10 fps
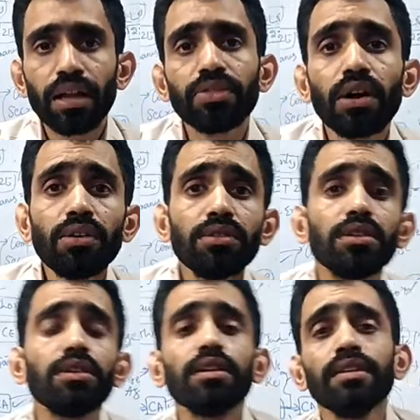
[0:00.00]

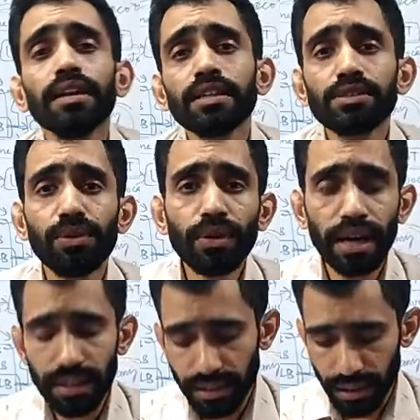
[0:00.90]
Now let us look
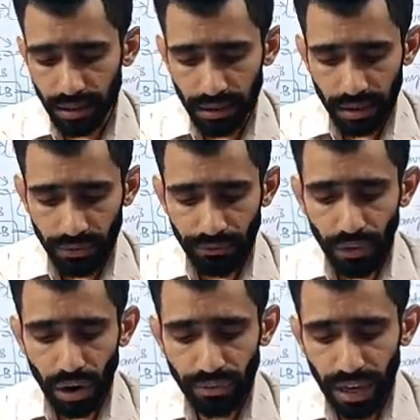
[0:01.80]
at
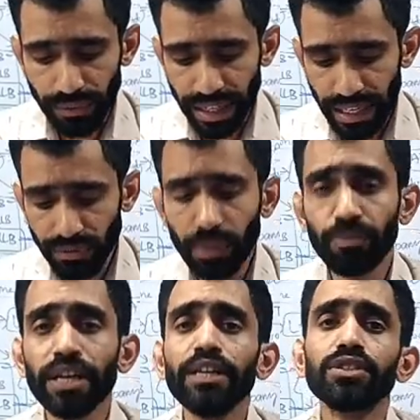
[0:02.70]
what we have taken
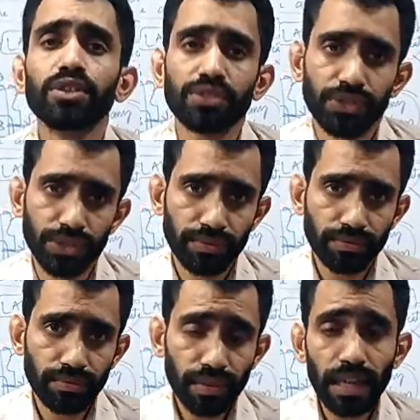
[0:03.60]
from British Constitution.
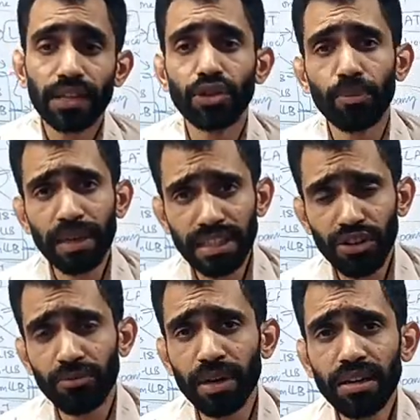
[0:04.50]
Now please
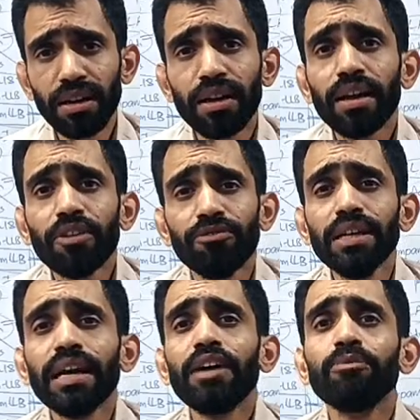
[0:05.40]
remember,
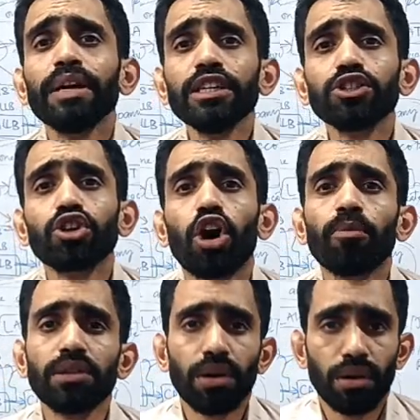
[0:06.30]
we have British
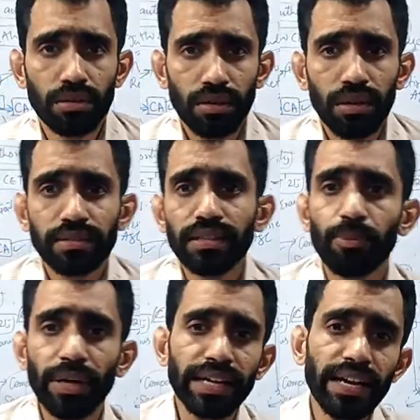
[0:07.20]
common law. The
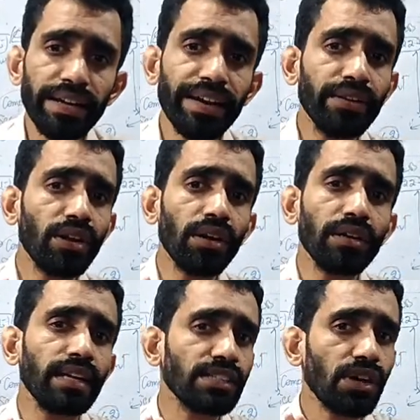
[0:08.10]
Britain
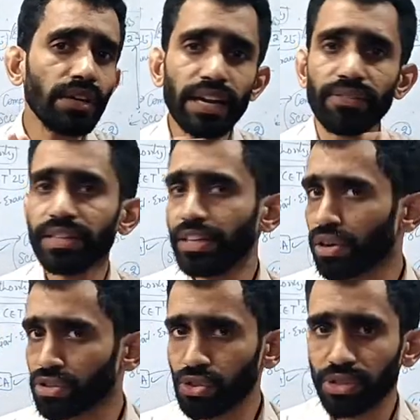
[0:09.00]
does not have any
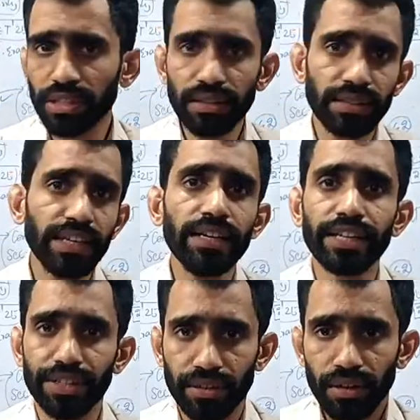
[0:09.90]
constitution till
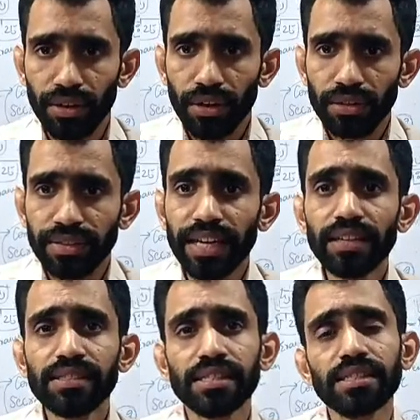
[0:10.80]
date. Their
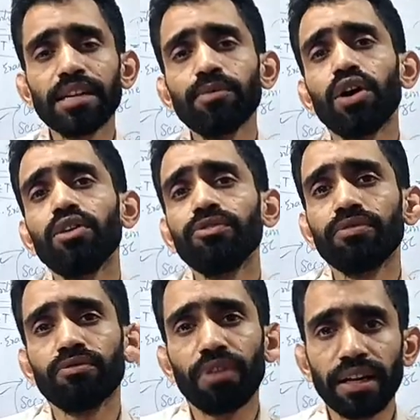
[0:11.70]
system
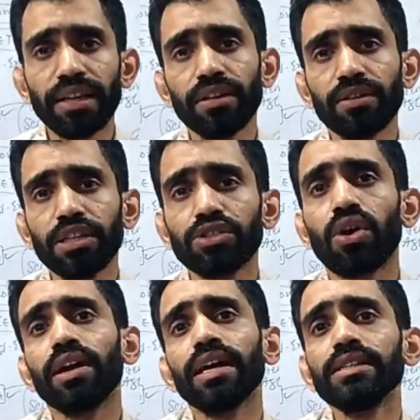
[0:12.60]
of working is
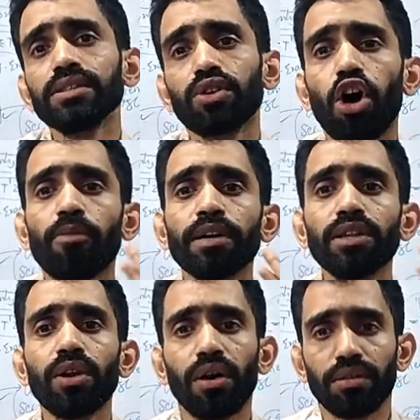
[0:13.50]
called as common
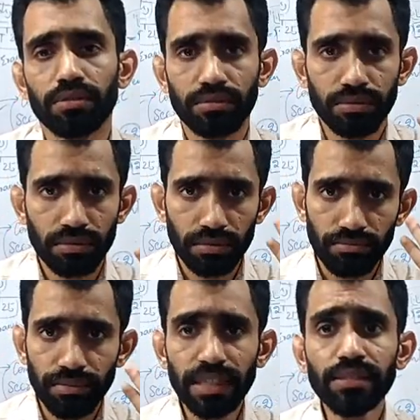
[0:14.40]
law,
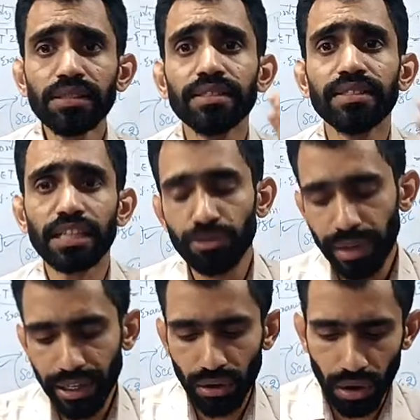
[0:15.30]
means
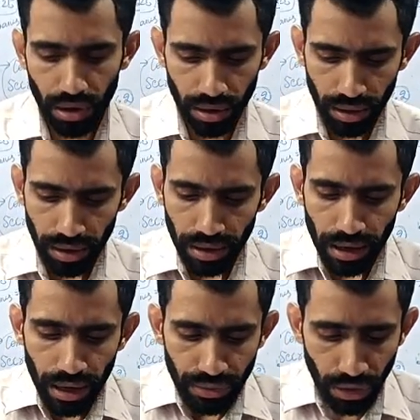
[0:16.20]
judgment law.
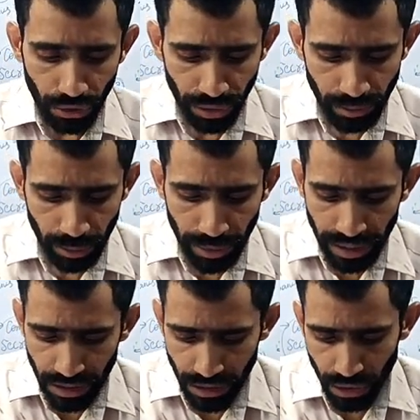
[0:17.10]
Now from the
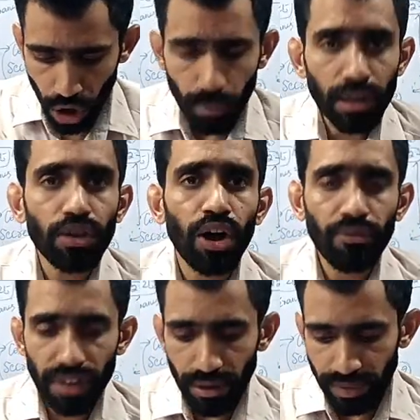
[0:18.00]
British common law
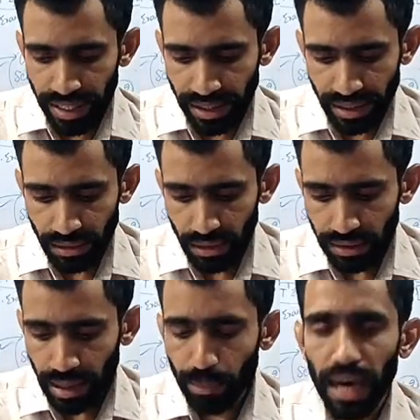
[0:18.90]
we have taken
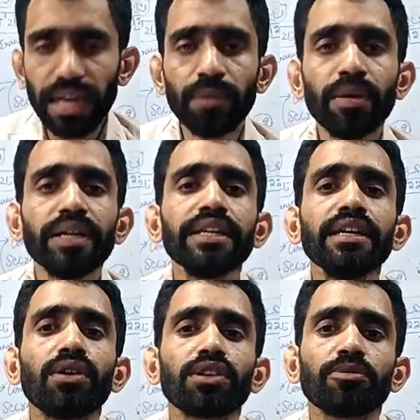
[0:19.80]
the parliamentary
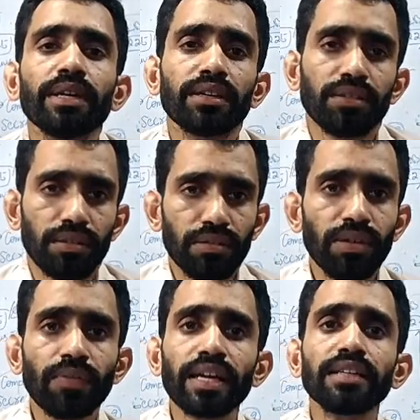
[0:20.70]
government. We
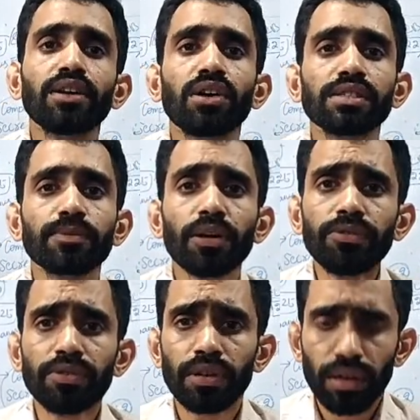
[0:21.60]
have taken the concept
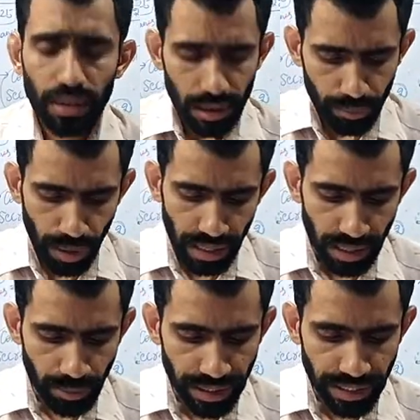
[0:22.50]
of
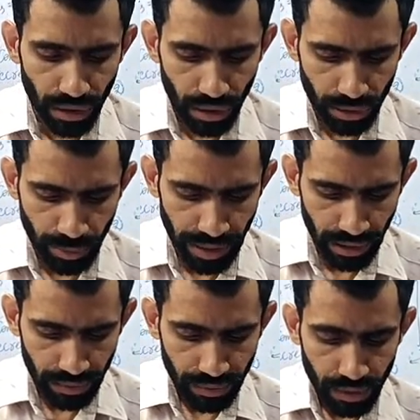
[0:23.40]
parliamentary government,